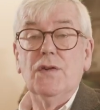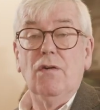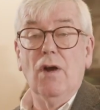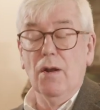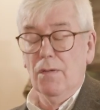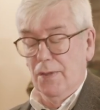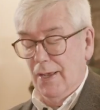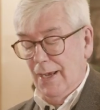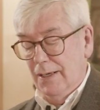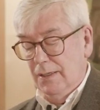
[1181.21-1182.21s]
around
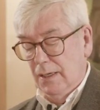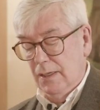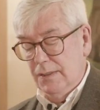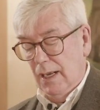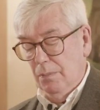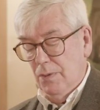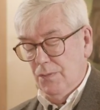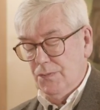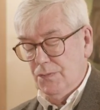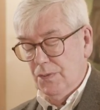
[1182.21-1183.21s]
their dinner
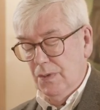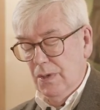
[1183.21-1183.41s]
tables.